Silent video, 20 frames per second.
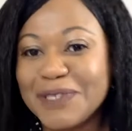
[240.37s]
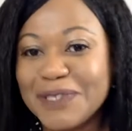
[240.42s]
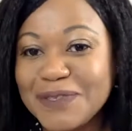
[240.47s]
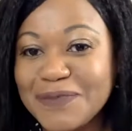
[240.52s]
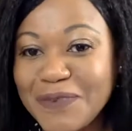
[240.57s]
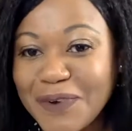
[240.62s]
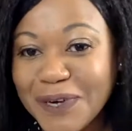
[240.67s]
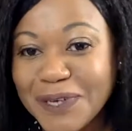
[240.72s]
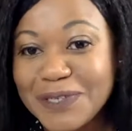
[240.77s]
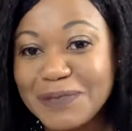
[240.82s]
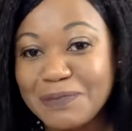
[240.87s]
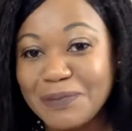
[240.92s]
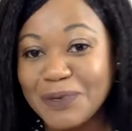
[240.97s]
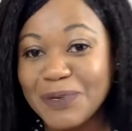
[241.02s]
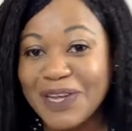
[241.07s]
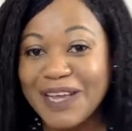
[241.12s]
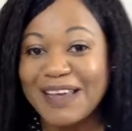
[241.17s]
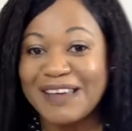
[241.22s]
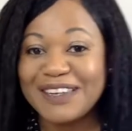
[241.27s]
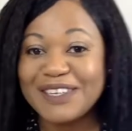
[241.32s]
his first
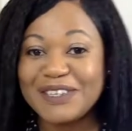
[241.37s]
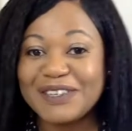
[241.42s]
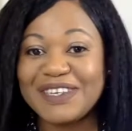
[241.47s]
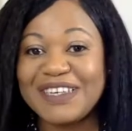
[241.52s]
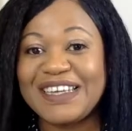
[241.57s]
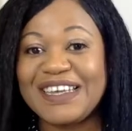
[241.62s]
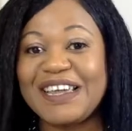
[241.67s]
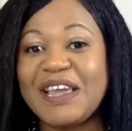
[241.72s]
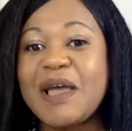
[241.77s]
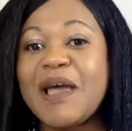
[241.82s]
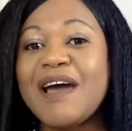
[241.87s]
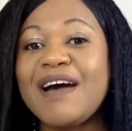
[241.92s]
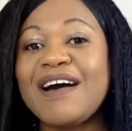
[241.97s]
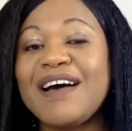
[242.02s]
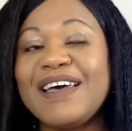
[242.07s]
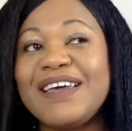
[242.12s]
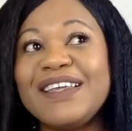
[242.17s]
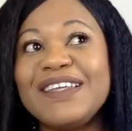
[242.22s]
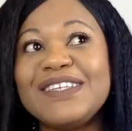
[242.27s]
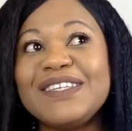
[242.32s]
book. Actually,
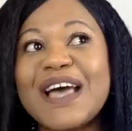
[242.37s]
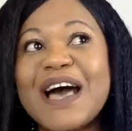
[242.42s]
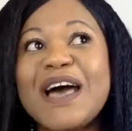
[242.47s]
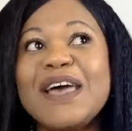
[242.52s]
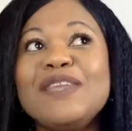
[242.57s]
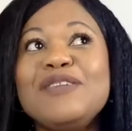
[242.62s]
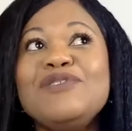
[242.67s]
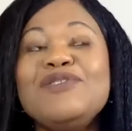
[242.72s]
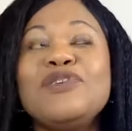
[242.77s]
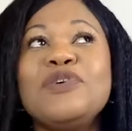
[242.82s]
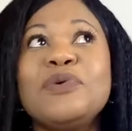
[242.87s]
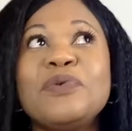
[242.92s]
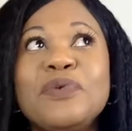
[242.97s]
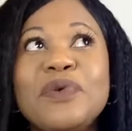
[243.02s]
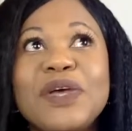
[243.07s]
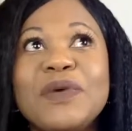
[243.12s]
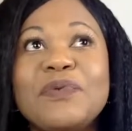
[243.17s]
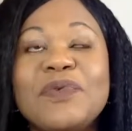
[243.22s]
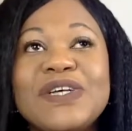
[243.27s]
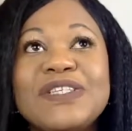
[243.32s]
I I knew
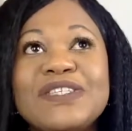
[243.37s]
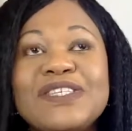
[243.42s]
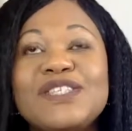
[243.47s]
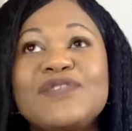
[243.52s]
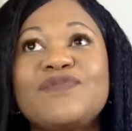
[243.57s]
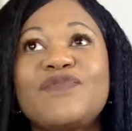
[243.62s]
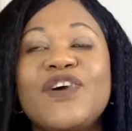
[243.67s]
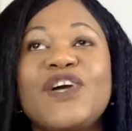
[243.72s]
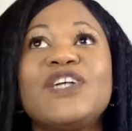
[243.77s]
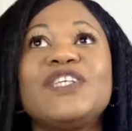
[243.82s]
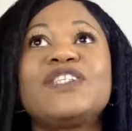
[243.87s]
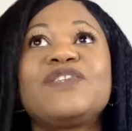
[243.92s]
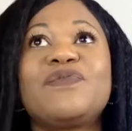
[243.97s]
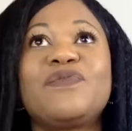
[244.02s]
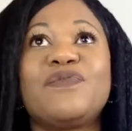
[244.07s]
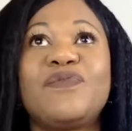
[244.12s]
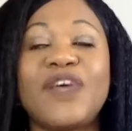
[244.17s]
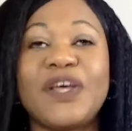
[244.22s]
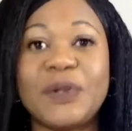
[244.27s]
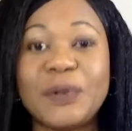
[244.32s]
it was his first
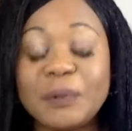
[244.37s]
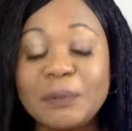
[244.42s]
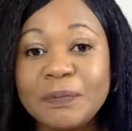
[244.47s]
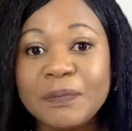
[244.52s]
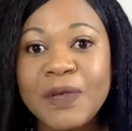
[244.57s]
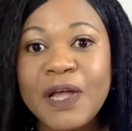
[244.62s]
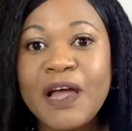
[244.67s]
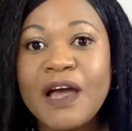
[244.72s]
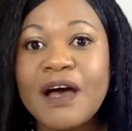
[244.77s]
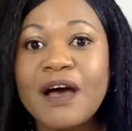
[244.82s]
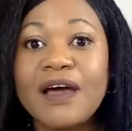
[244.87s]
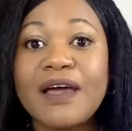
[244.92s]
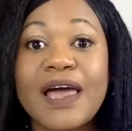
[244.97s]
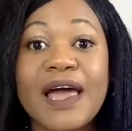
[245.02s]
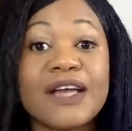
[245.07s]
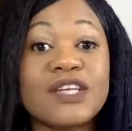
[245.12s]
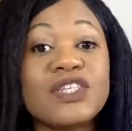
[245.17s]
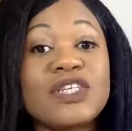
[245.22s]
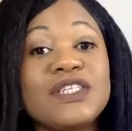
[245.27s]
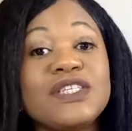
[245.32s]
film. I
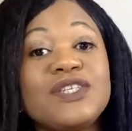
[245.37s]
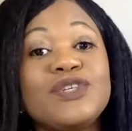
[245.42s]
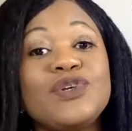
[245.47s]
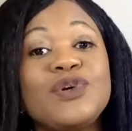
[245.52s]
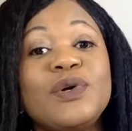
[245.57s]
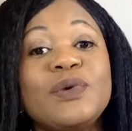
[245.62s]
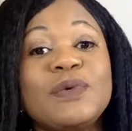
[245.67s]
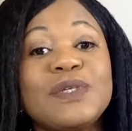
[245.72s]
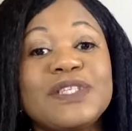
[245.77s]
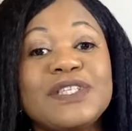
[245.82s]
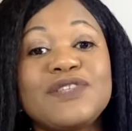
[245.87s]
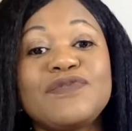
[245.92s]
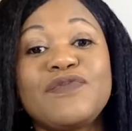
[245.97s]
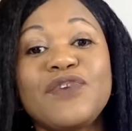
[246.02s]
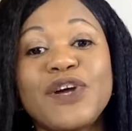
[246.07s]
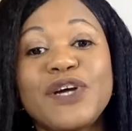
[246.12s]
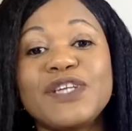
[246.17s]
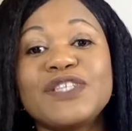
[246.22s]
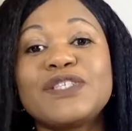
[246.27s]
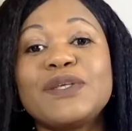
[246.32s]
actually didn't know it was his
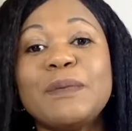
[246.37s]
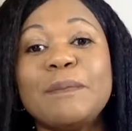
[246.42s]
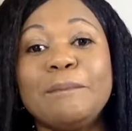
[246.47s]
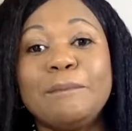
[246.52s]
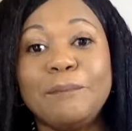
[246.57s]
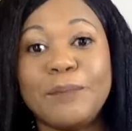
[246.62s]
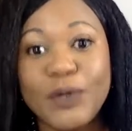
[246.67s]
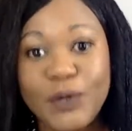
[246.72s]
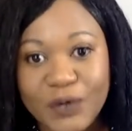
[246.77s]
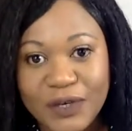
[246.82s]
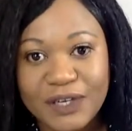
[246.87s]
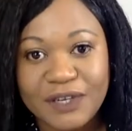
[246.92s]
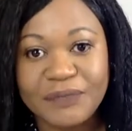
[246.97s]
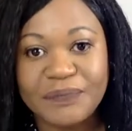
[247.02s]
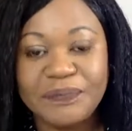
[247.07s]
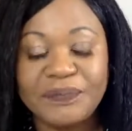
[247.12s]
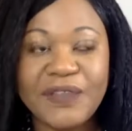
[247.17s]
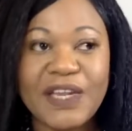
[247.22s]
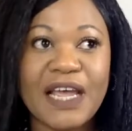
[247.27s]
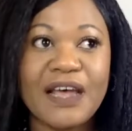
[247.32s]
first book.
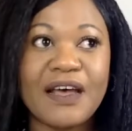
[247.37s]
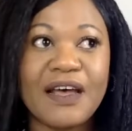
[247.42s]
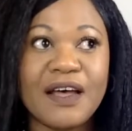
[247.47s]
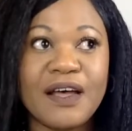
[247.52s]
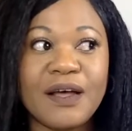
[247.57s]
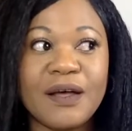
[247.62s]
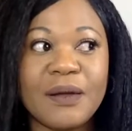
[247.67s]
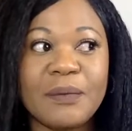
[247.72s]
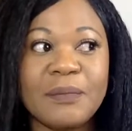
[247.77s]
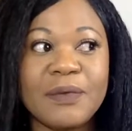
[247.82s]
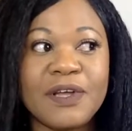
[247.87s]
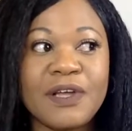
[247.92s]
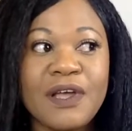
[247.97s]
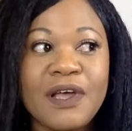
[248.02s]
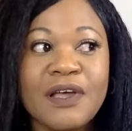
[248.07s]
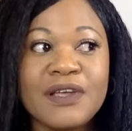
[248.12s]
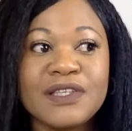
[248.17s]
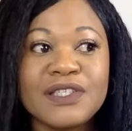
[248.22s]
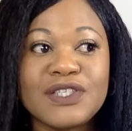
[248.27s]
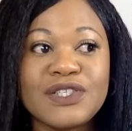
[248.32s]
Um,
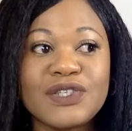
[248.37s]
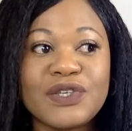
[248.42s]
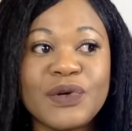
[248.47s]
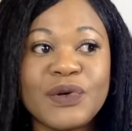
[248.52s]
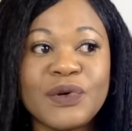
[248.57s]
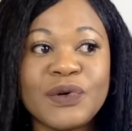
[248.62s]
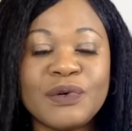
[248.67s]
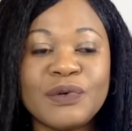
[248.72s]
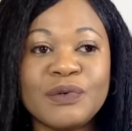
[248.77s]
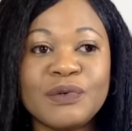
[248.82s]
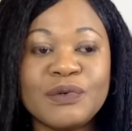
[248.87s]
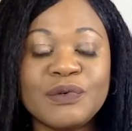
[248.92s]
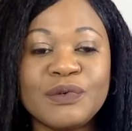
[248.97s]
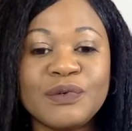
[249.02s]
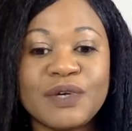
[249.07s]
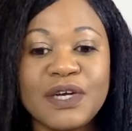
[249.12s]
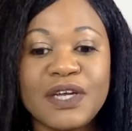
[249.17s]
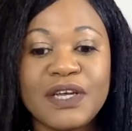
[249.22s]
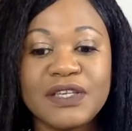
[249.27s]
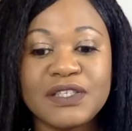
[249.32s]
so
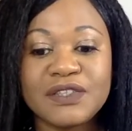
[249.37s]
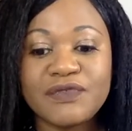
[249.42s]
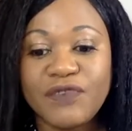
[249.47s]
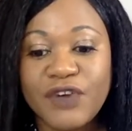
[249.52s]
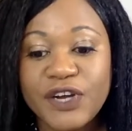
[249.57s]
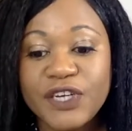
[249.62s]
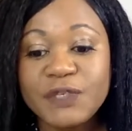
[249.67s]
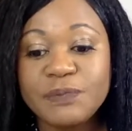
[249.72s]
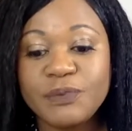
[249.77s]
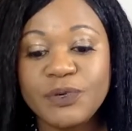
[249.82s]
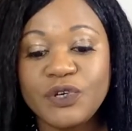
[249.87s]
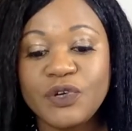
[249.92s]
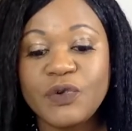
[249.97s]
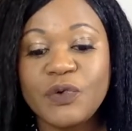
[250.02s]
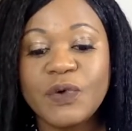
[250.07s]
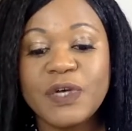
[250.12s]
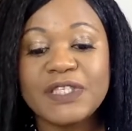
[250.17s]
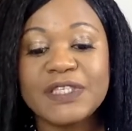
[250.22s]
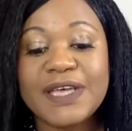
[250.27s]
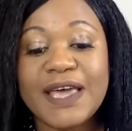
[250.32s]
his first book
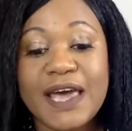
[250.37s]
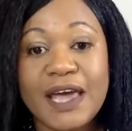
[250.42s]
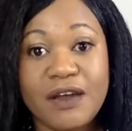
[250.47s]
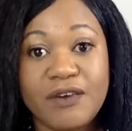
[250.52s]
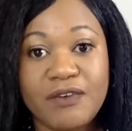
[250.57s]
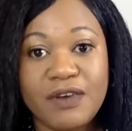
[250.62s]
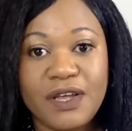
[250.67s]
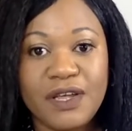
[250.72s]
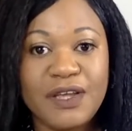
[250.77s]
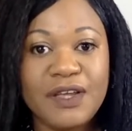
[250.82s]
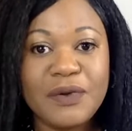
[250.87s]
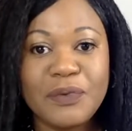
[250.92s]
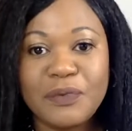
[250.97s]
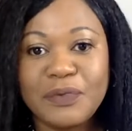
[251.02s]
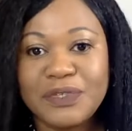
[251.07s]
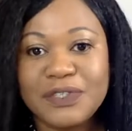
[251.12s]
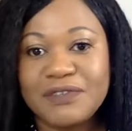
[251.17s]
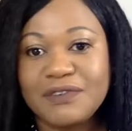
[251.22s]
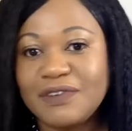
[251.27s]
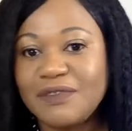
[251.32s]
was Carrie,
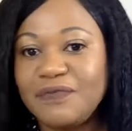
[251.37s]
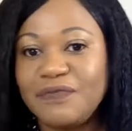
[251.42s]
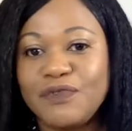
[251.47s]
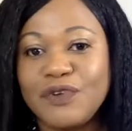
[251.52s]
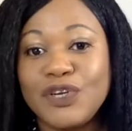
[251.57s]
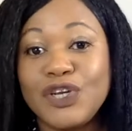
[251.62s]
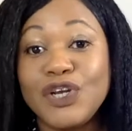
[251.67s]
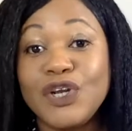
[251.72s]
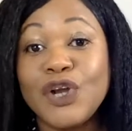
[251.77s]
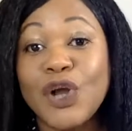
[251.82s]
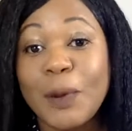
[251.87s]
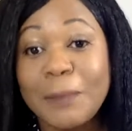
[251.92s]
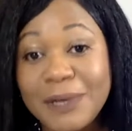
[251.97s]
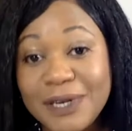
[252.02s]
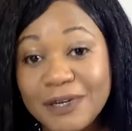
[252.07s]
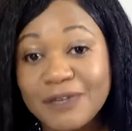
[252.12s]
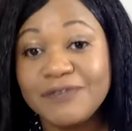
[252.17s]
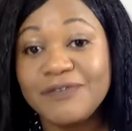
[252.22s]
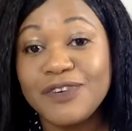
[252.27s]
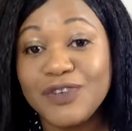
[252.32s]
it's was a
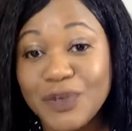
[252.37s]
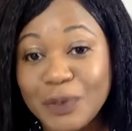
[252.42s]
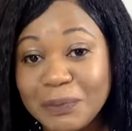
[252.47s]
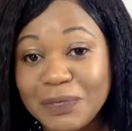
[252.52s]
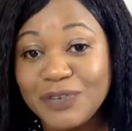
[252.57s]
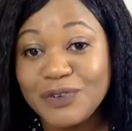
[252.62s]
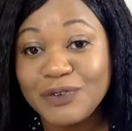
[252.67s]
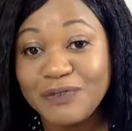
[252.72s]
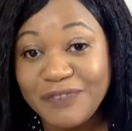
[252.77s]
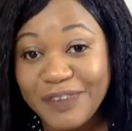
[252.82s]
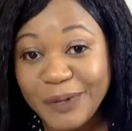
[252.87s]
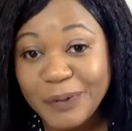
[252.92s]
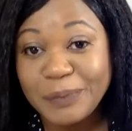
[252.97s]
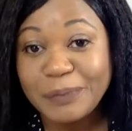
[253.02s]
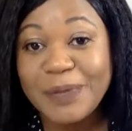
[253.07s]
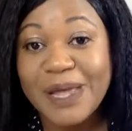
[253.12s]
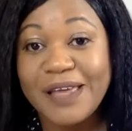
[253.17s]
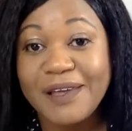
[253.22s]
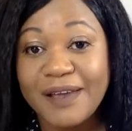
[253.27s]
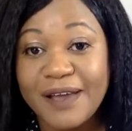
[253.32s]
phenomenal, phenomenal
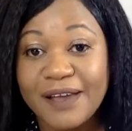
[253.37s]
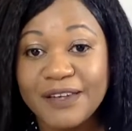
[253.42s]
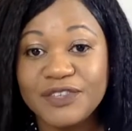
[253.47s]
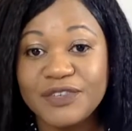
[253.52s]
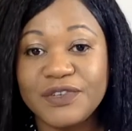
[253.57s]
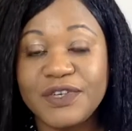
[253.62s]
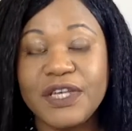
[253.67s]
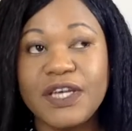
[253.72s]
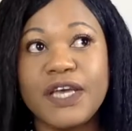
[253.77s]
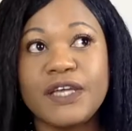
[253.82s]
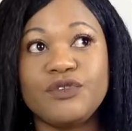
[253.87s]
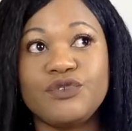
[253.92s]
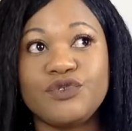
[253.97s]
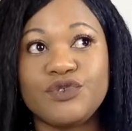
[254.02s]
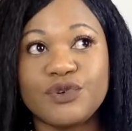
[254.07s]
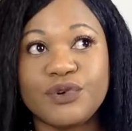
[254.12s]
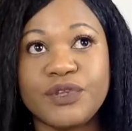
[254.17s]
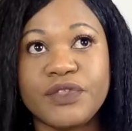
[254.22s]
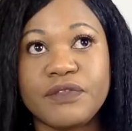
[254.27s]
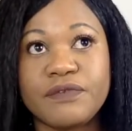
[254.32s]
film. I actually
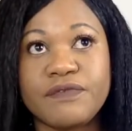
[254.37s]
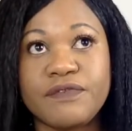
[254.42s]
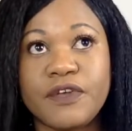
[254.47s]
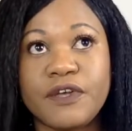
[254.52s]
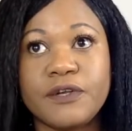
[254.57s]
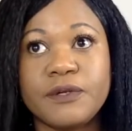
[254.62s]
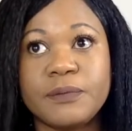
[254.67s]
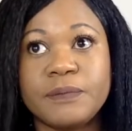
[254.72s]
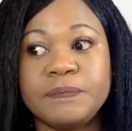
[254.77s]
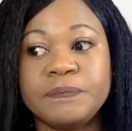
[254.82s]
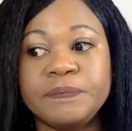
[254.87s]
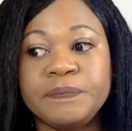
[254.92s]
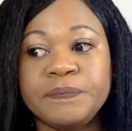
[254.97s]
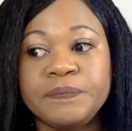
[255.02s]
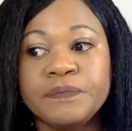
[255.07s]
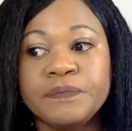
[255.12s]
enjoyed the film